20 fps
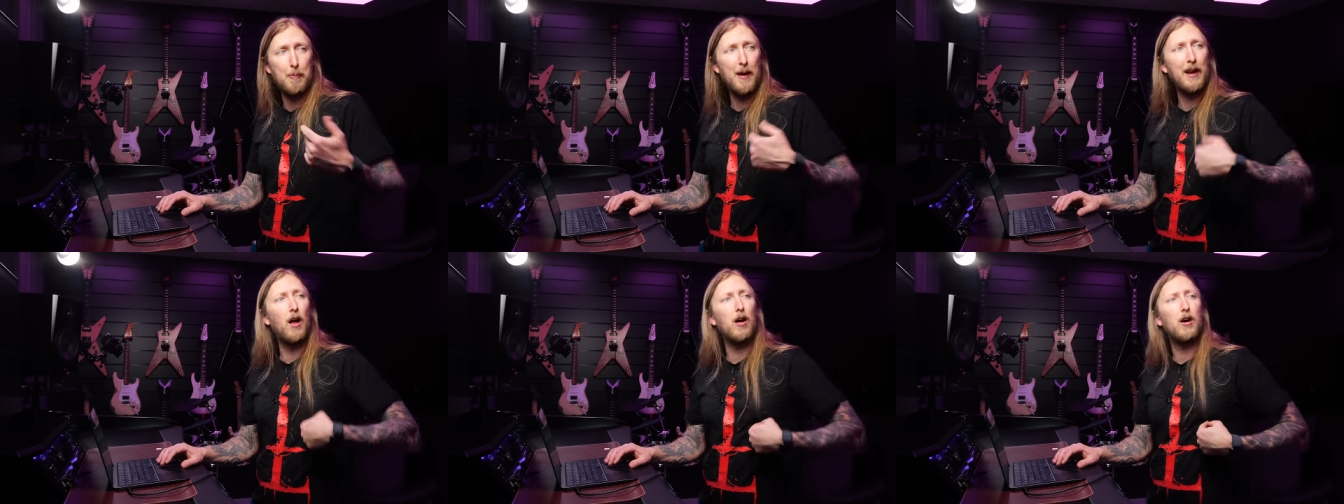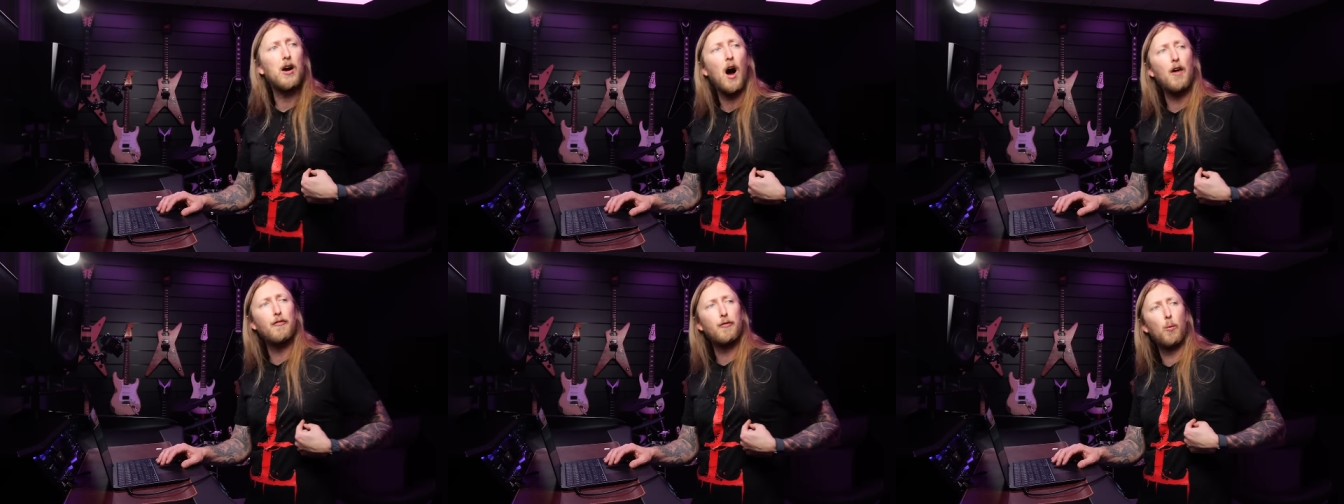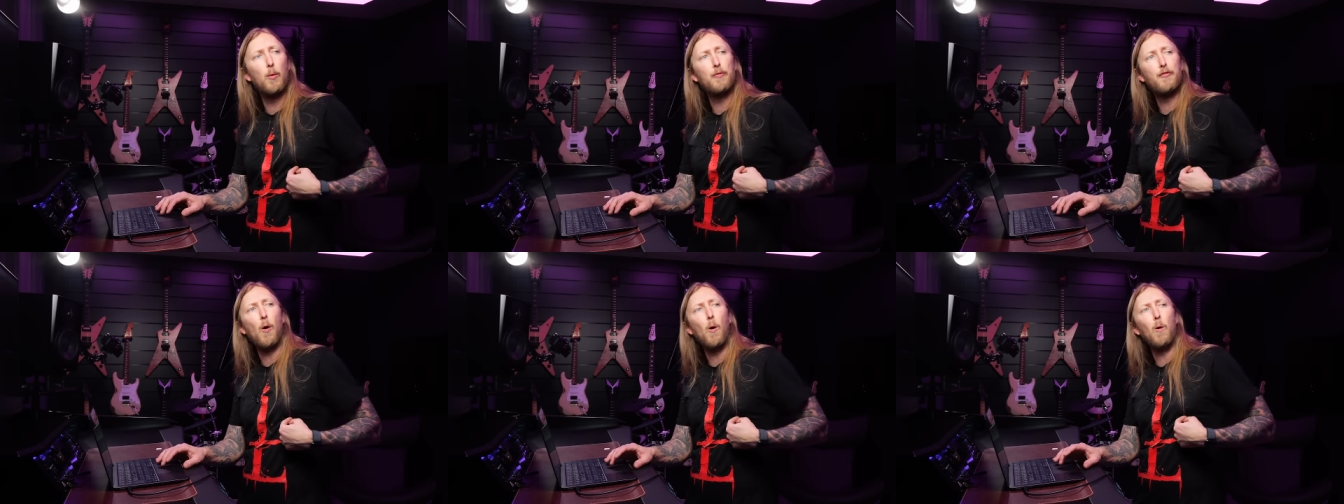been on
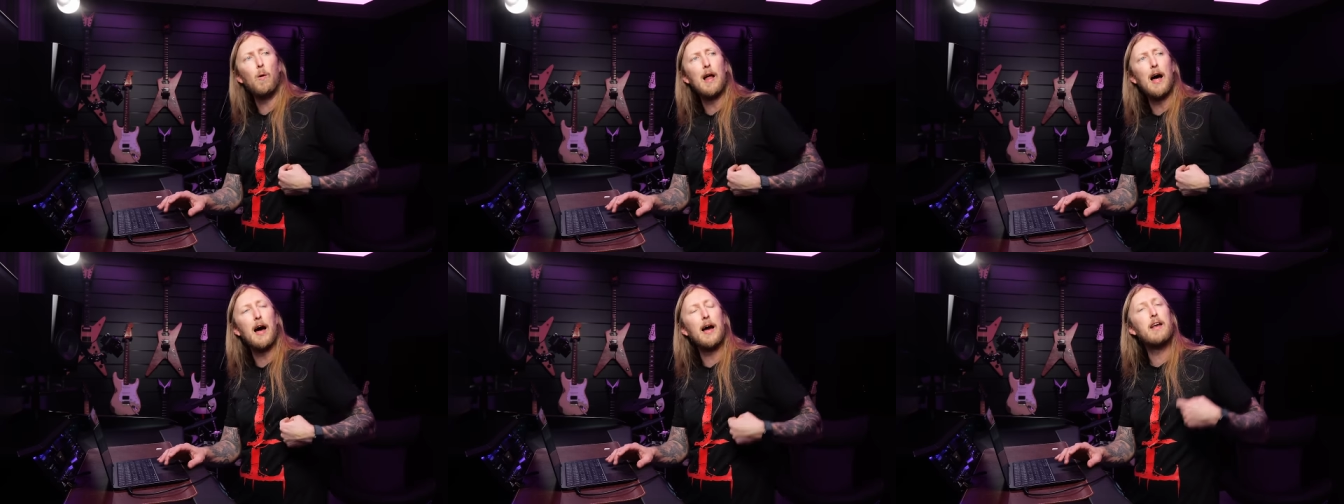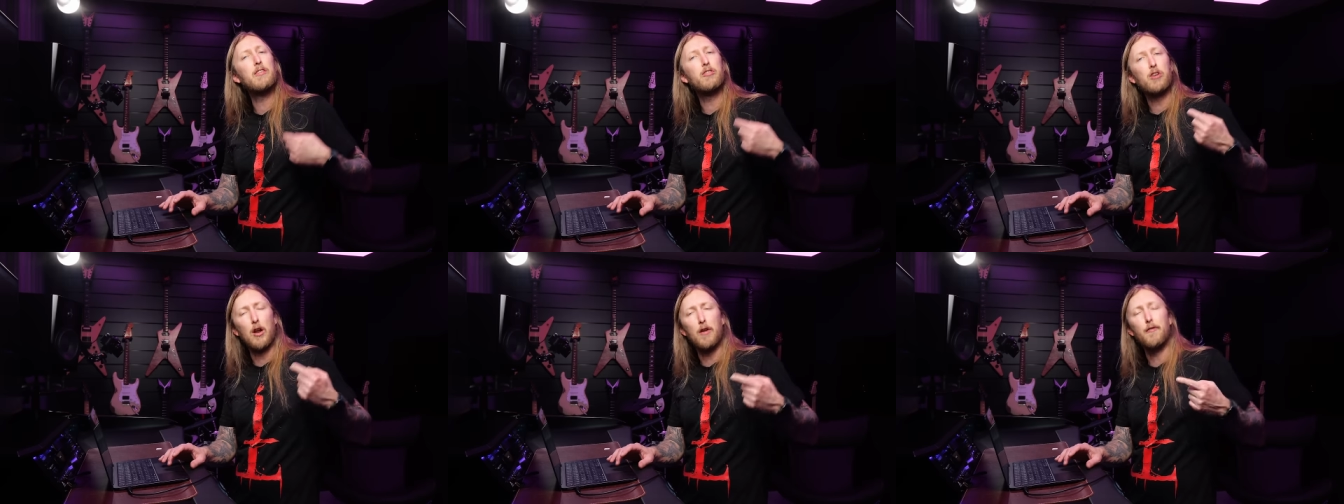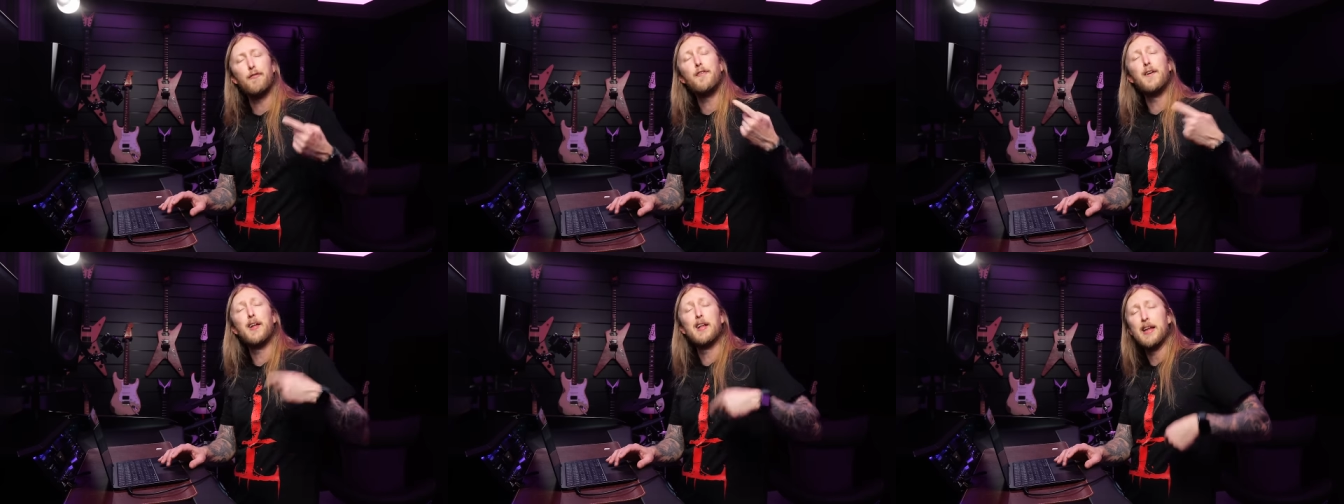Coffee with Ola, is
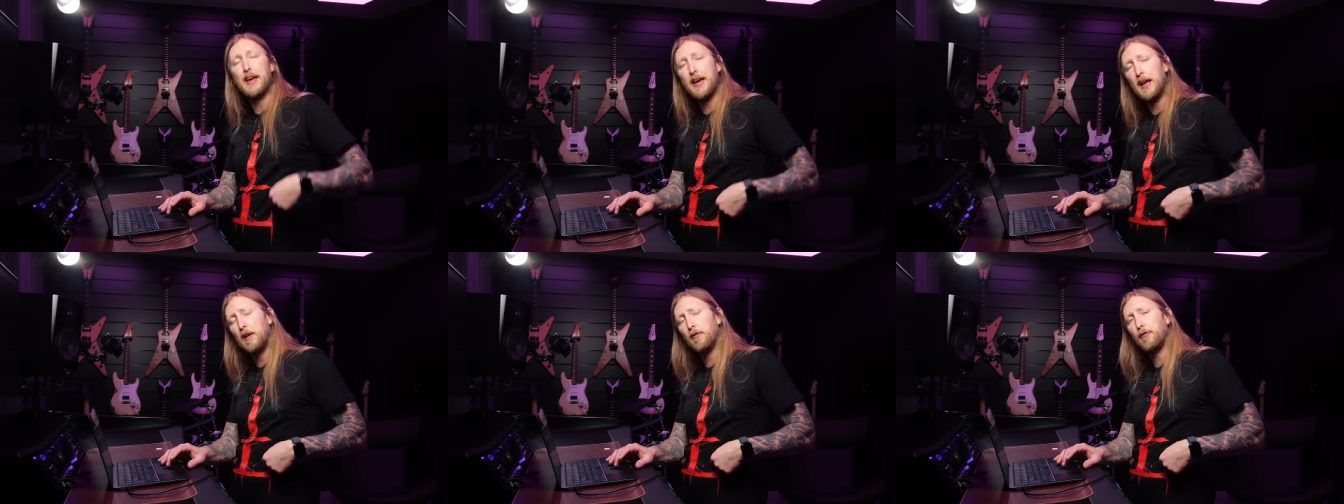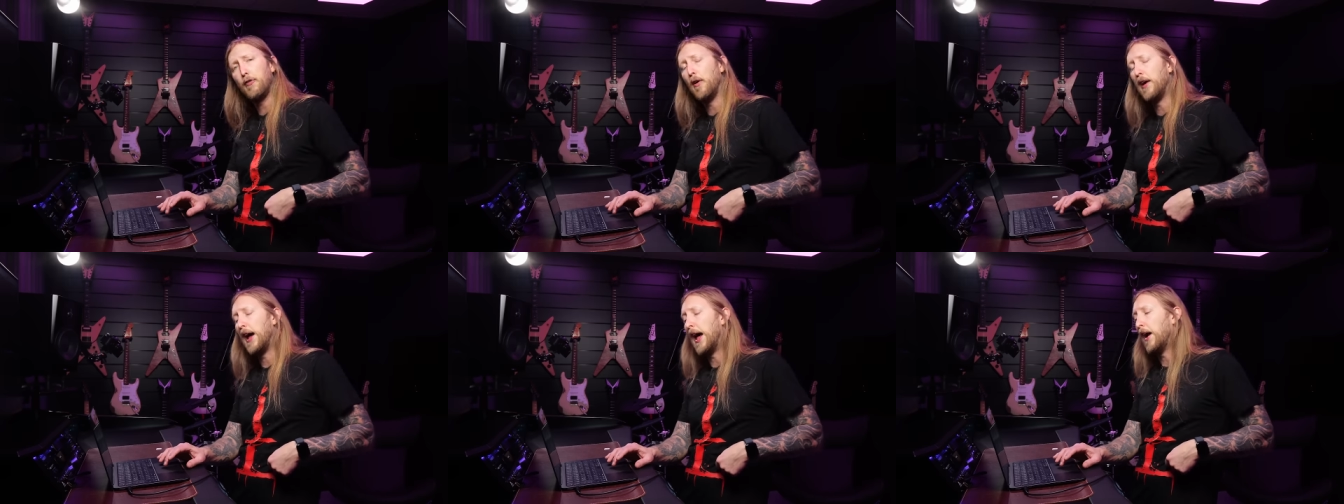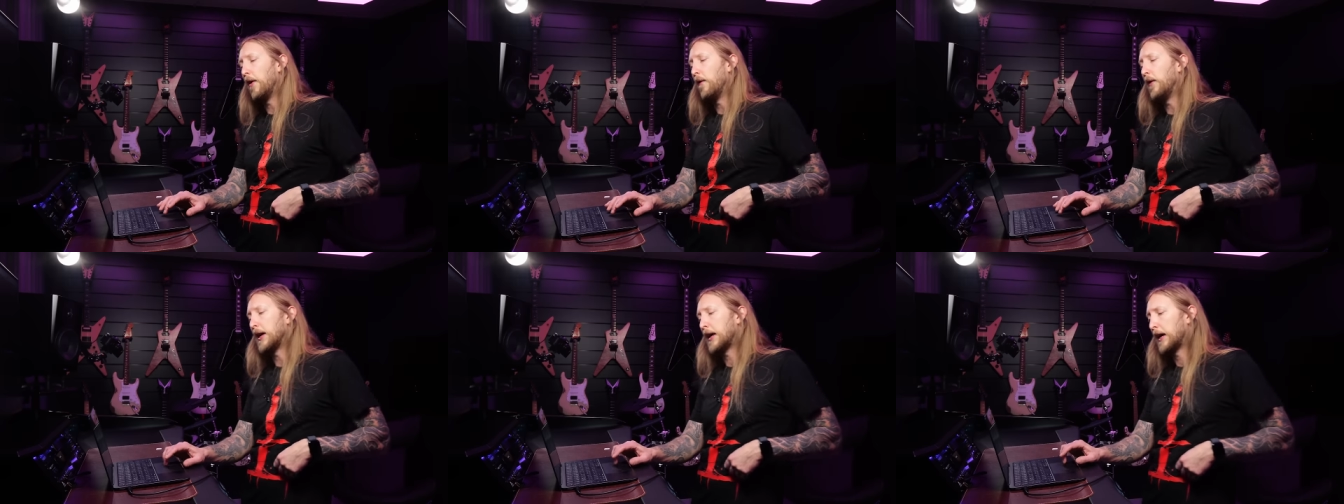going to fill in for
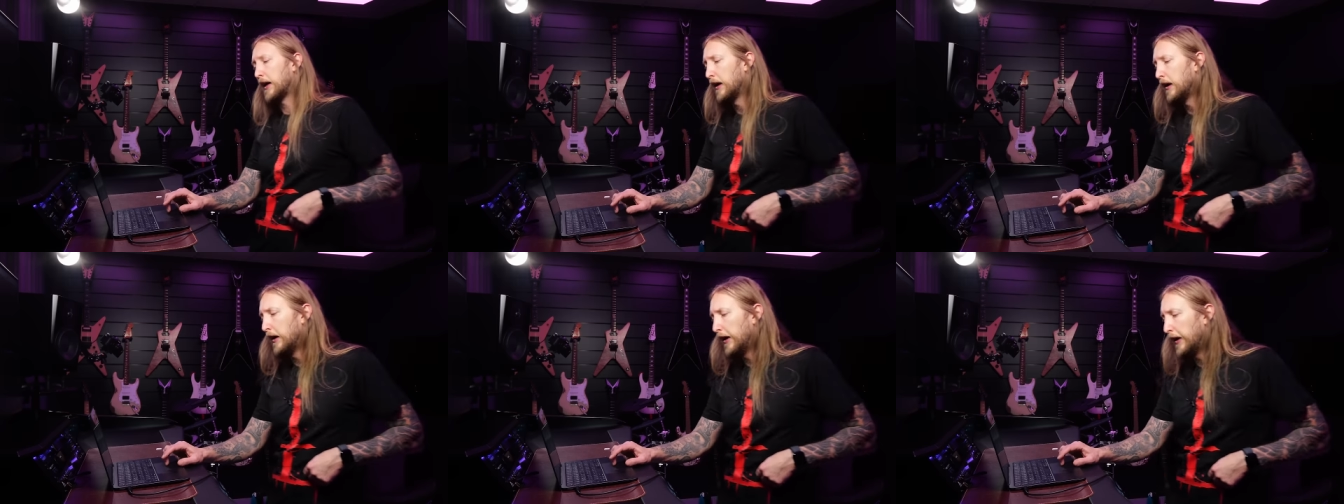Erik